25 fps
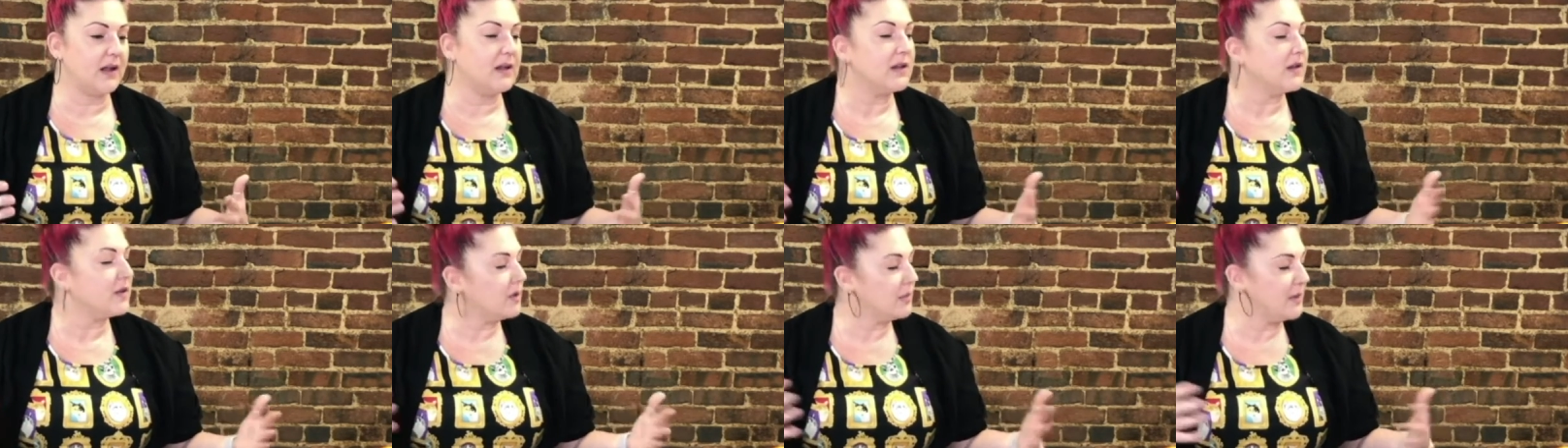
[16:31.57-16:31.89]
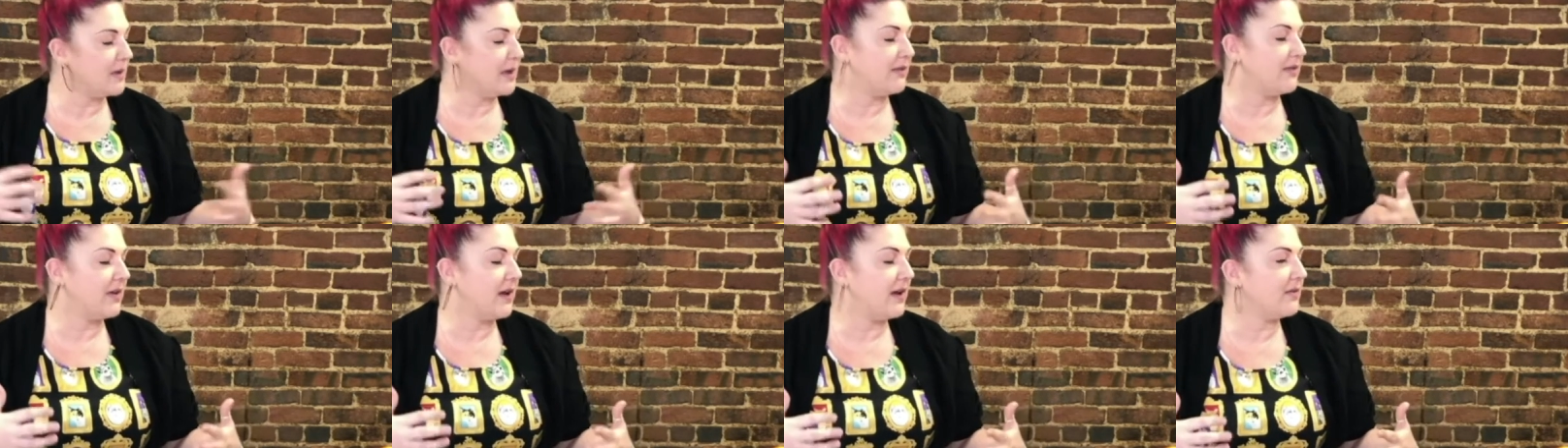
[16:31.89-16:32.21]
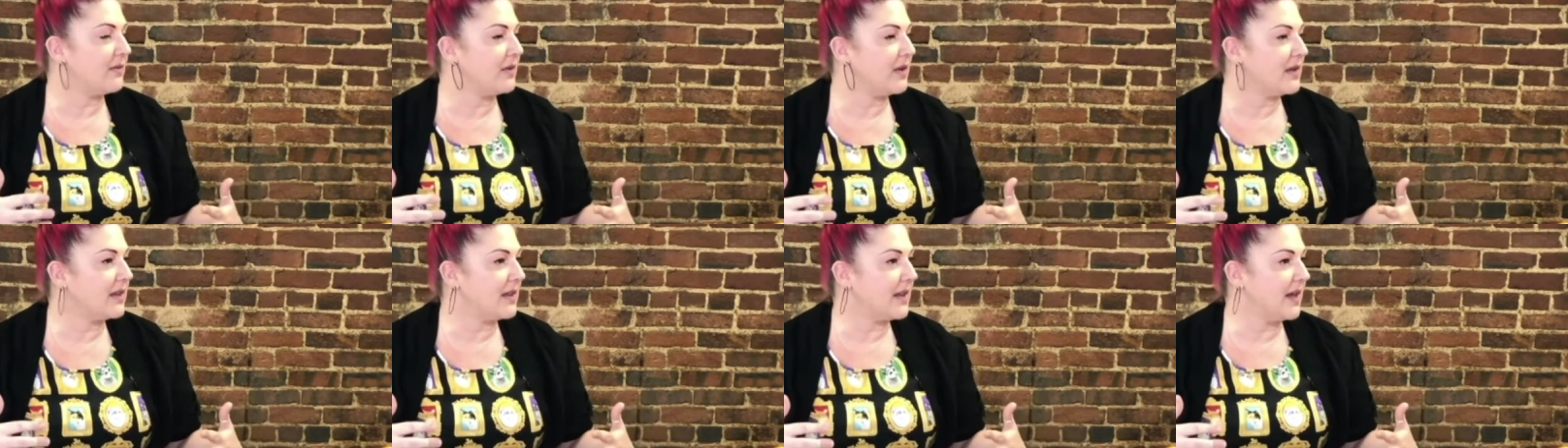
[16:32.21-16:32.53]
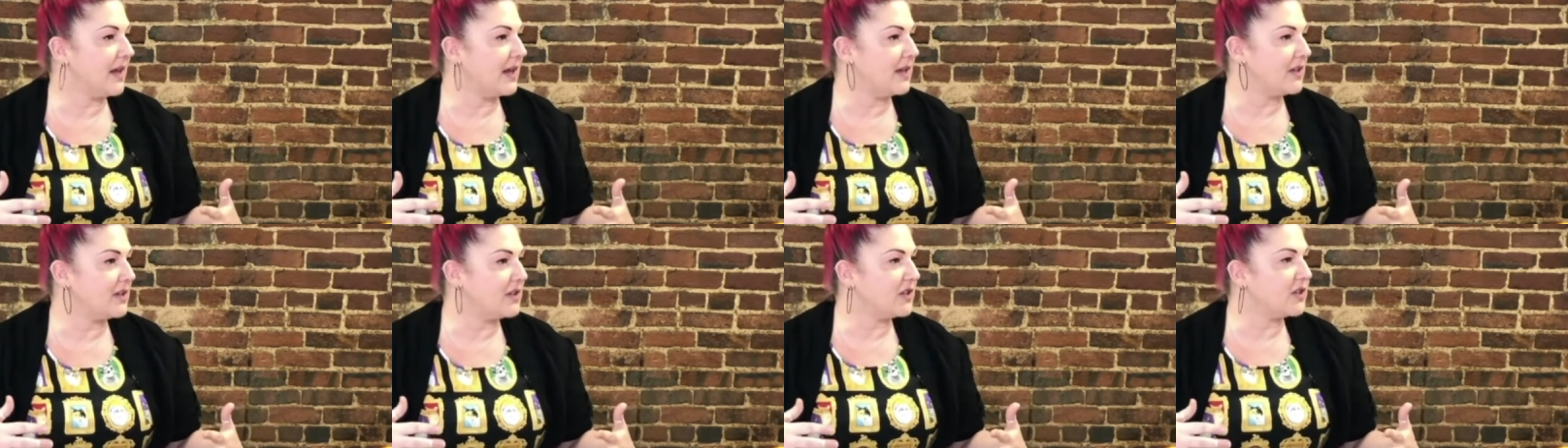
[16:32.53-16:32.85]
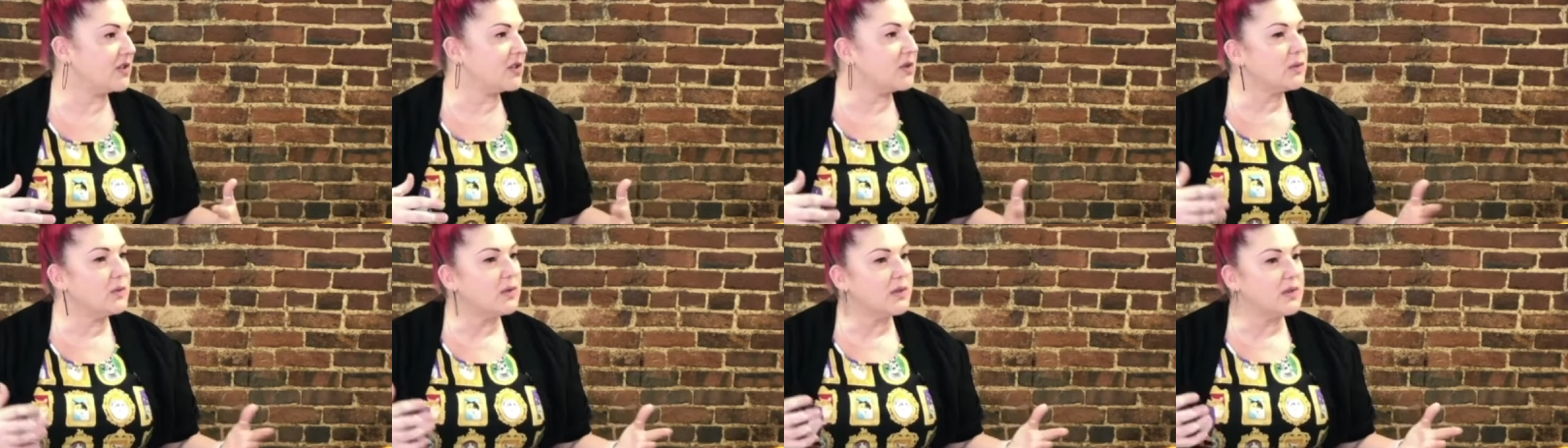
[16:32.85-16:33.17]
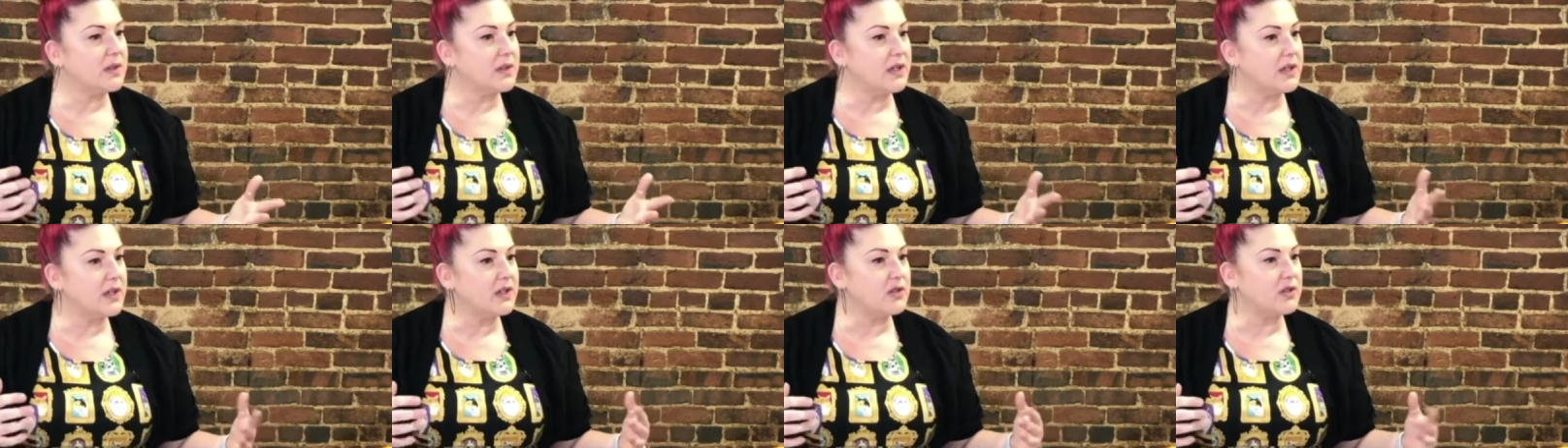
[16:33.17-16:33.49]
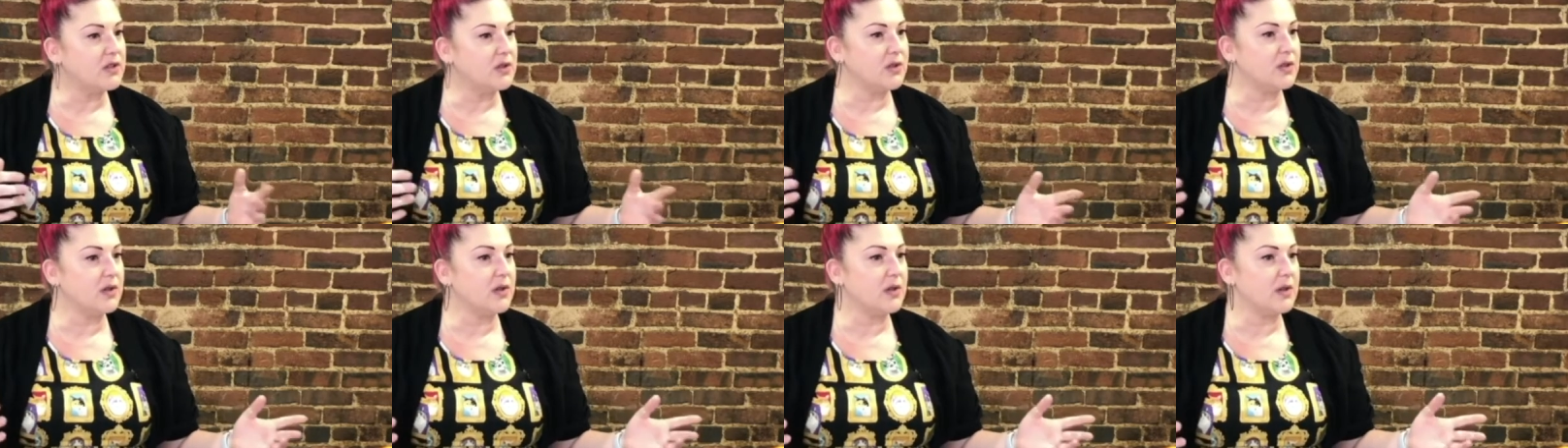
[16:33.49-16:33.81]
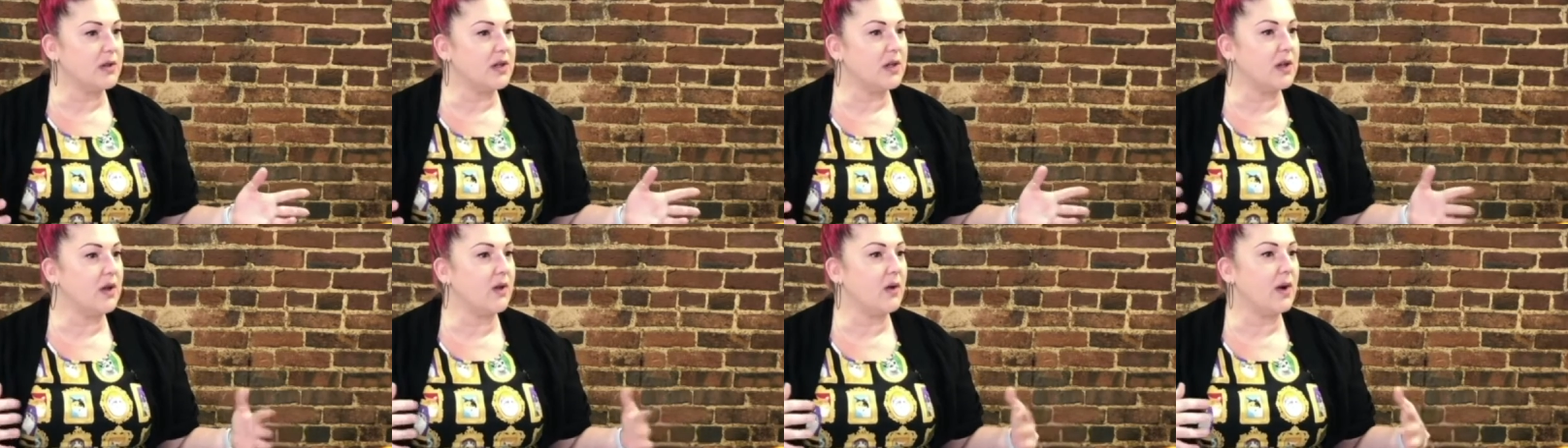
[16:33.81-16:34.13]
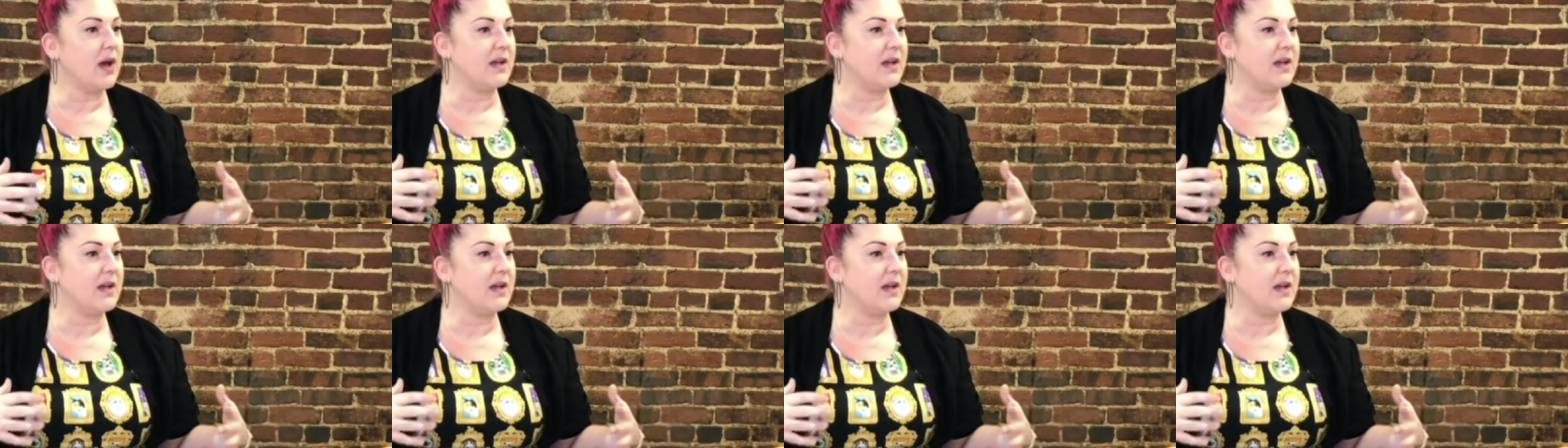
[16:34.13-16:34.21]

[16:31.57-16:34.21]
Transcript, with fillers: a little bit of everything just to really you know,